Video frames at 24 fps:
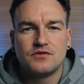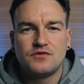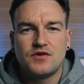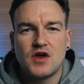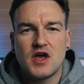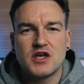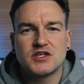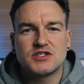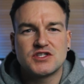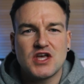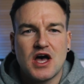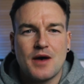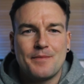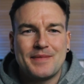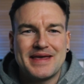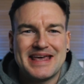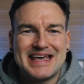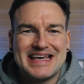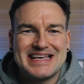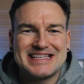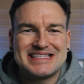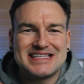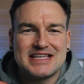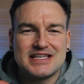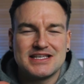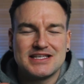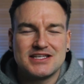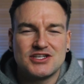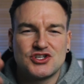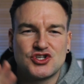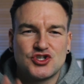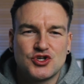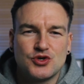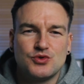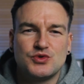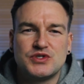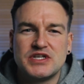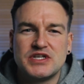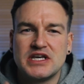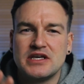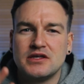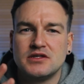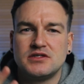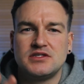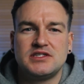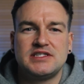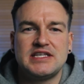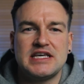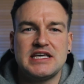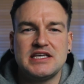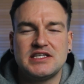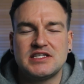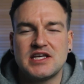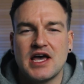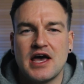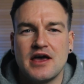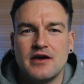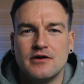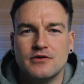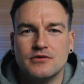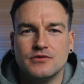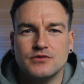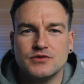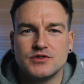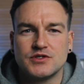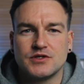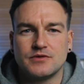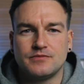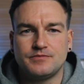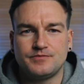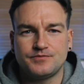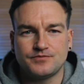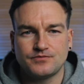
First up is shooting details.